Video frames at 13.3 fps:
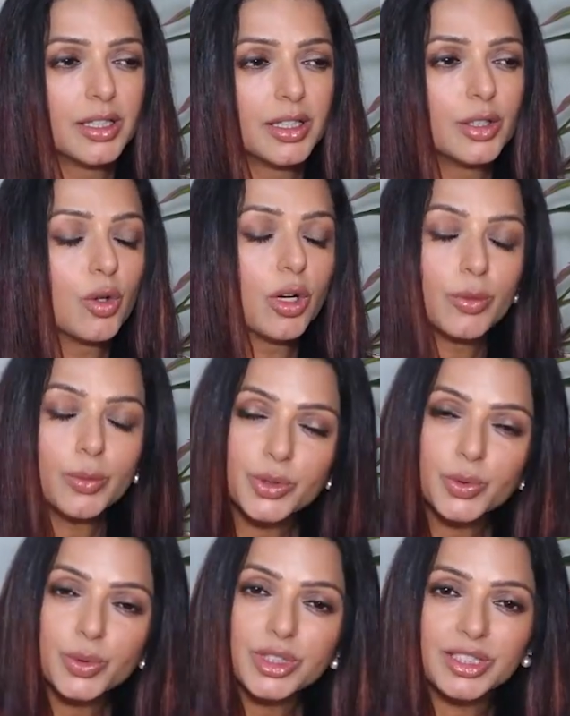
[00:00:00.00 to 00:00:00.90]
he
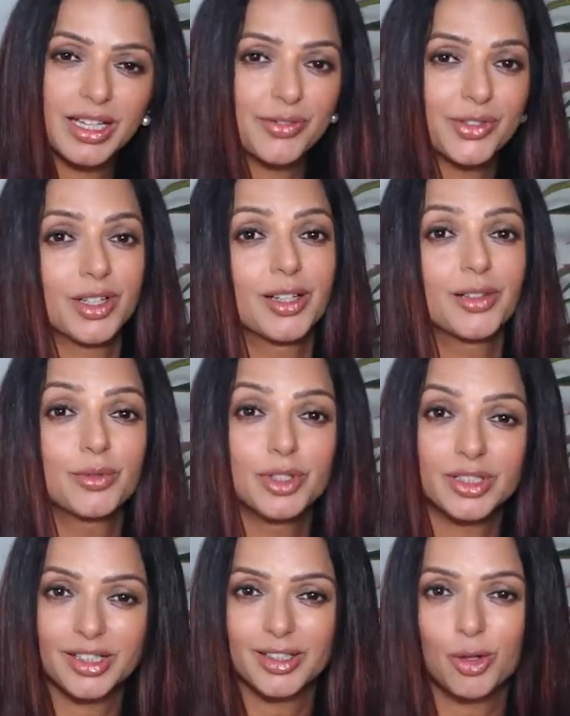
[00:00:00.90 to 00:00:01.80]
always would say, I've started
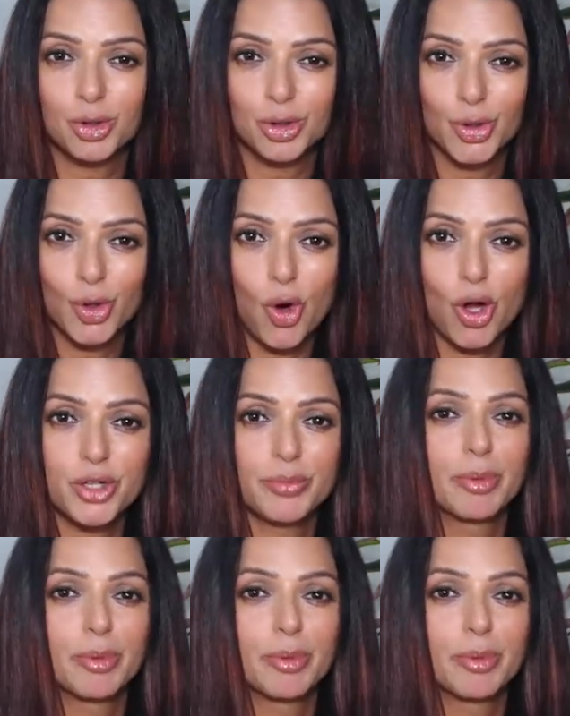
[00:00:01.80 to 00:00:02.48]
working out a lot.